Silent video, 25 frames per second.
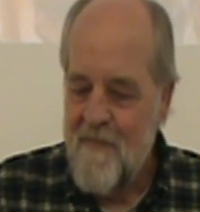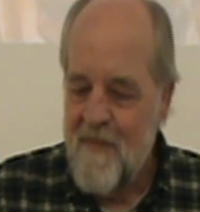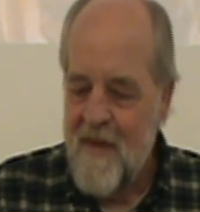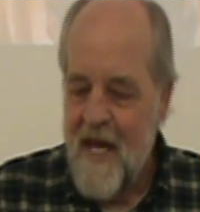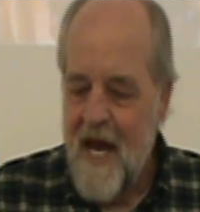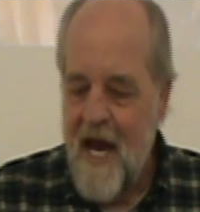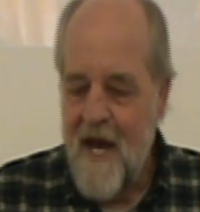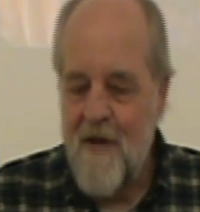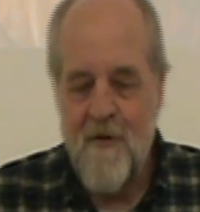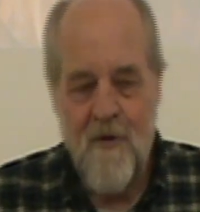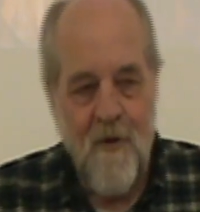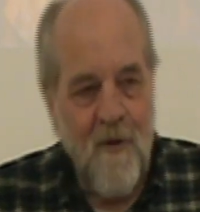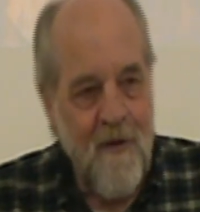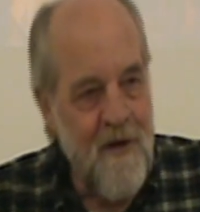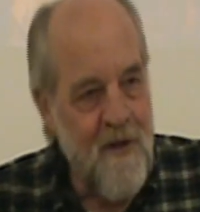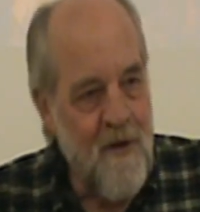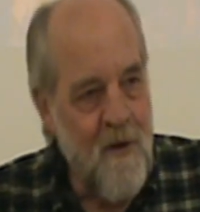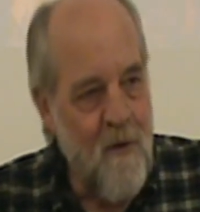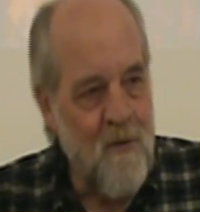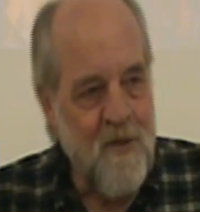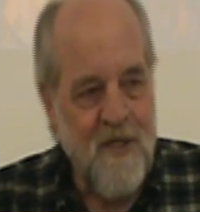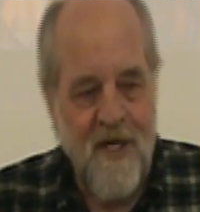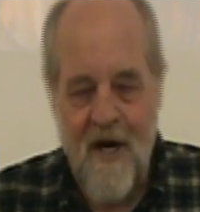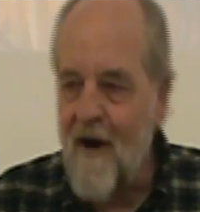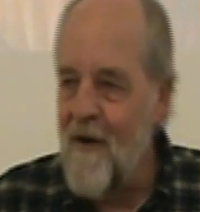And during
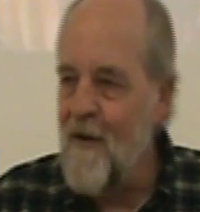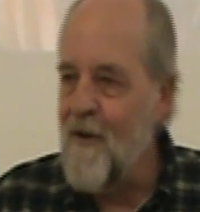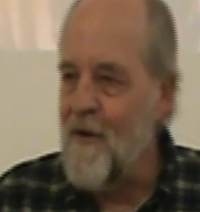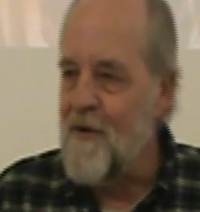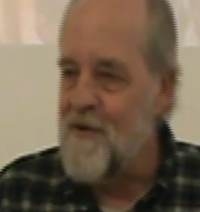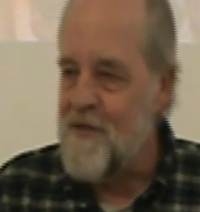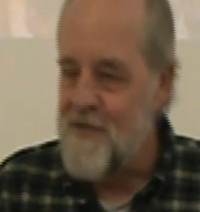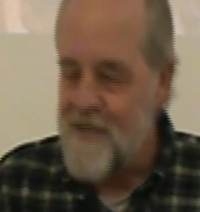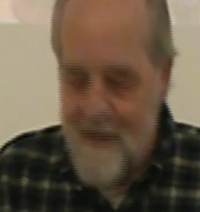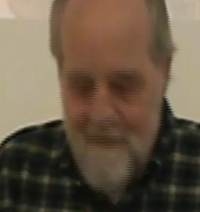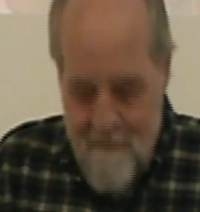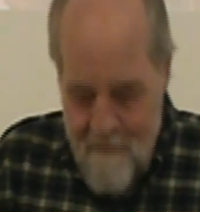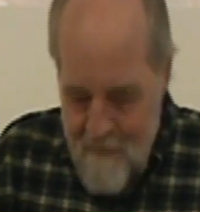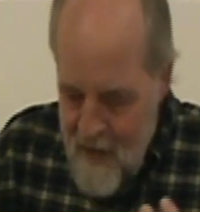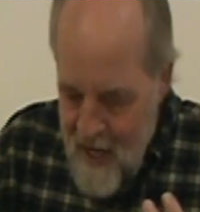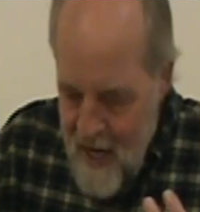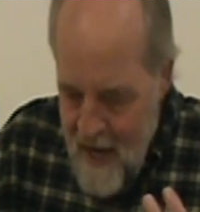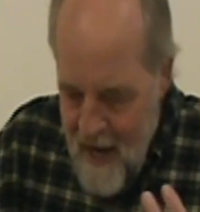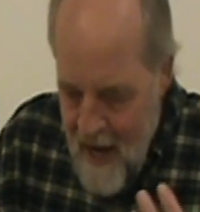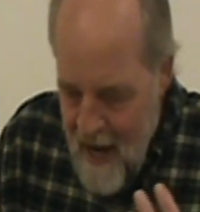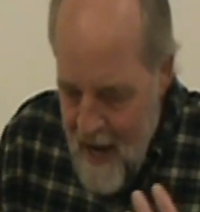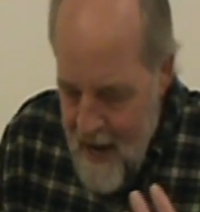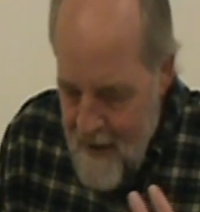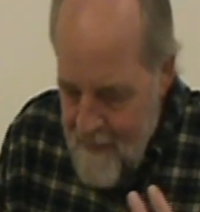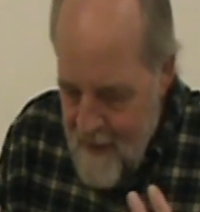those colors,
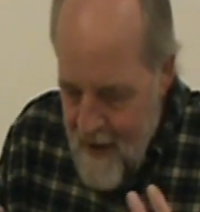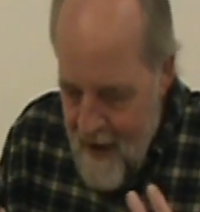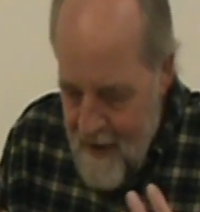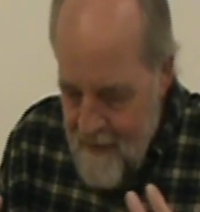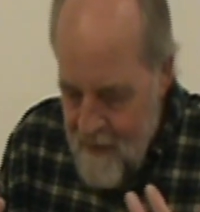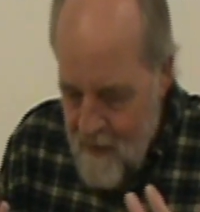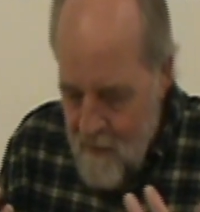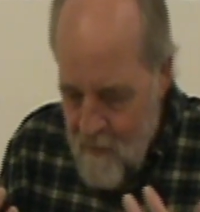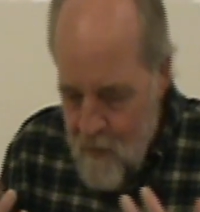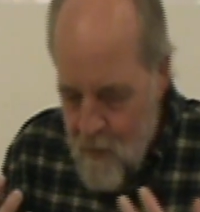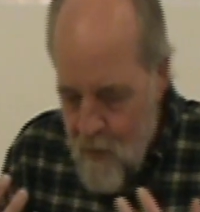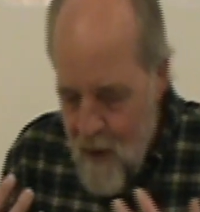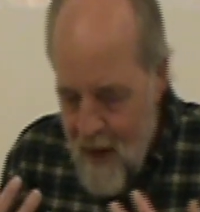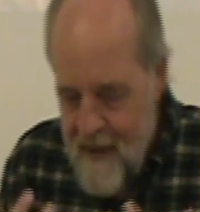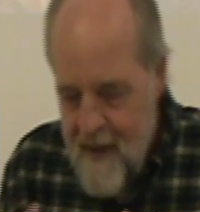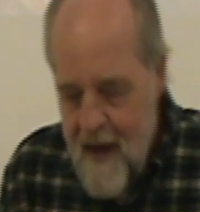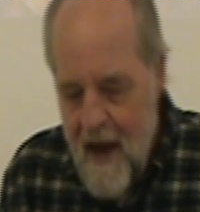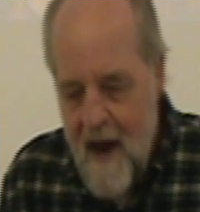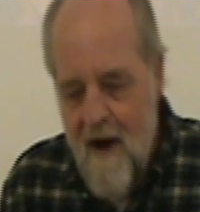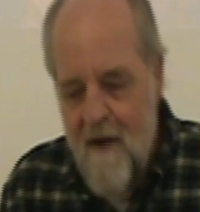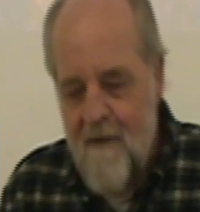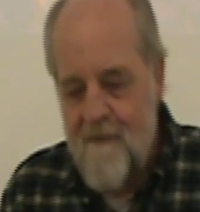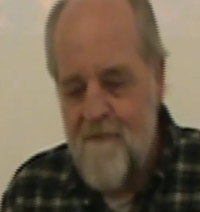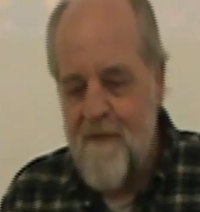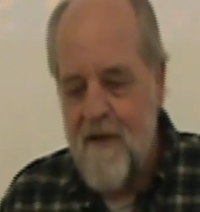and, and the way the
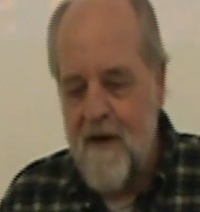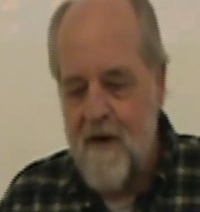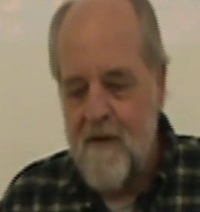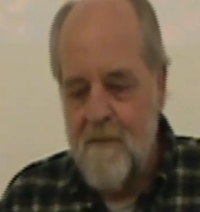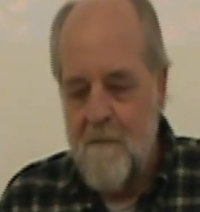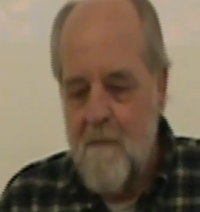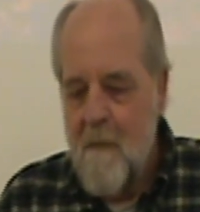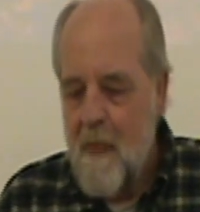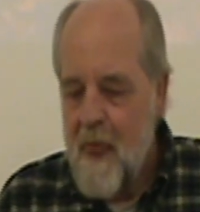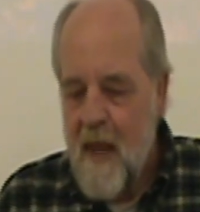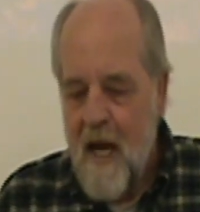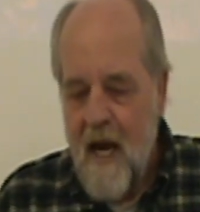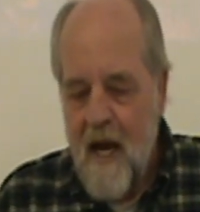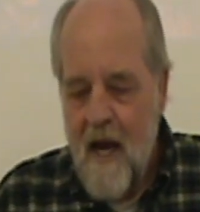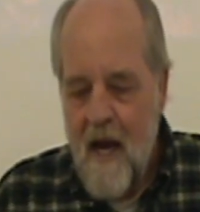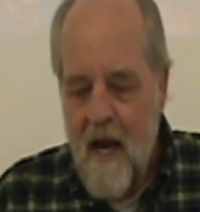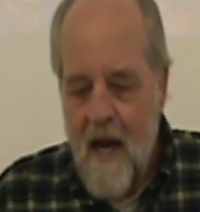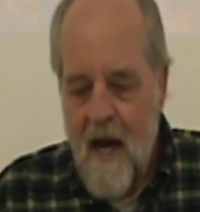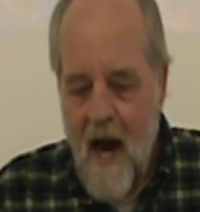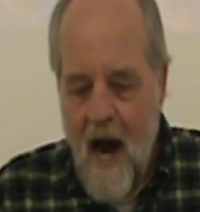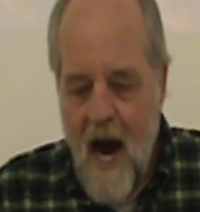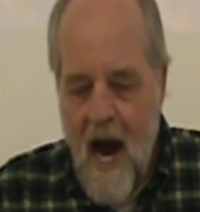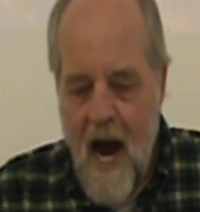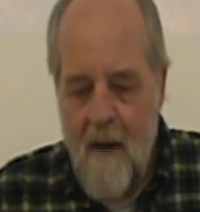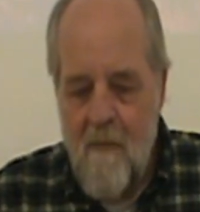air felt,
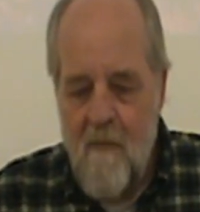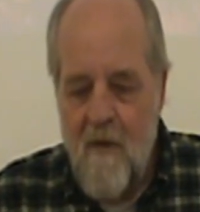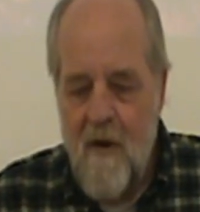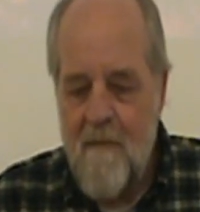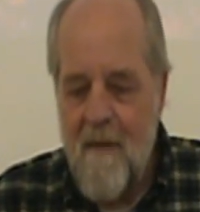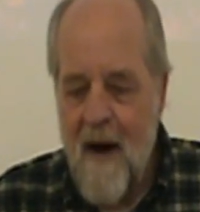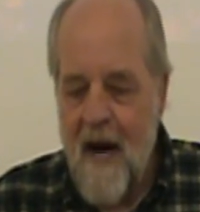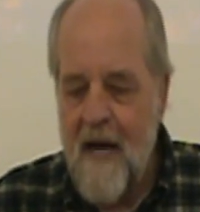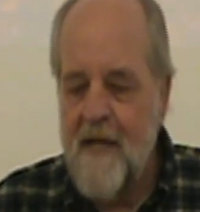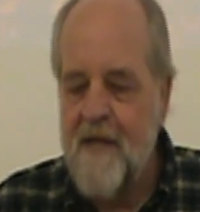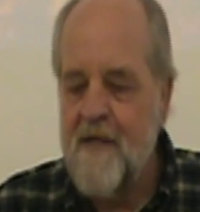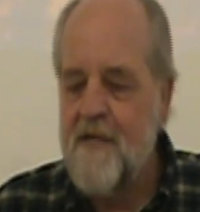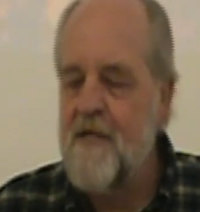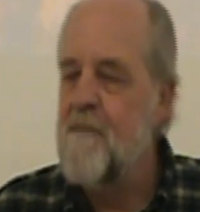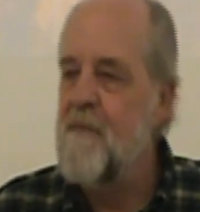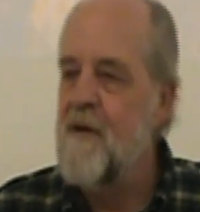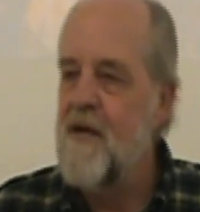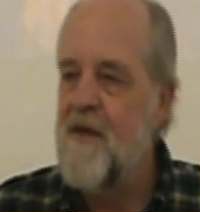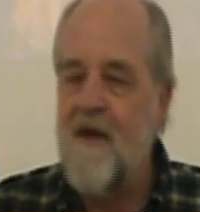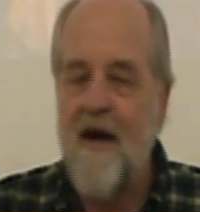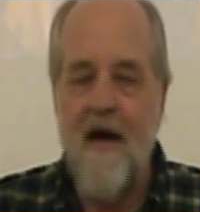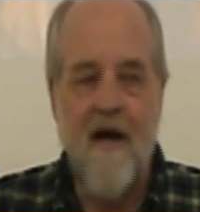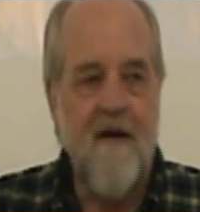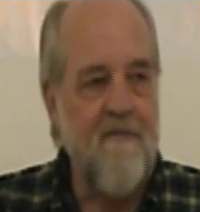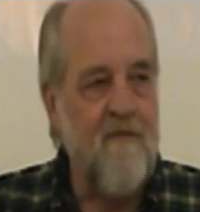I'm reminded to be
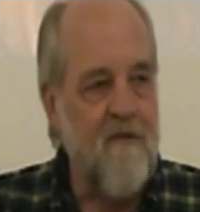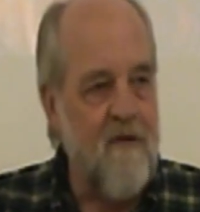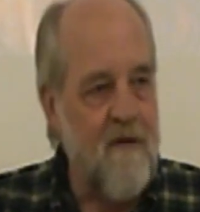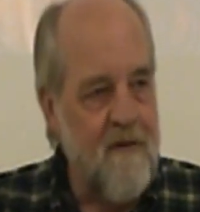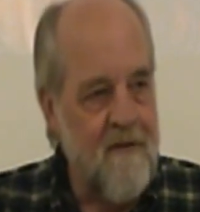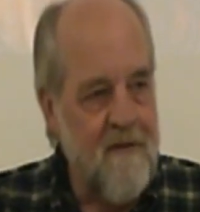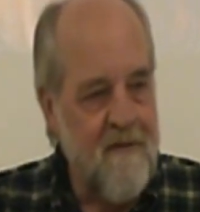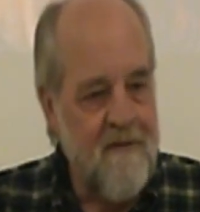thankful.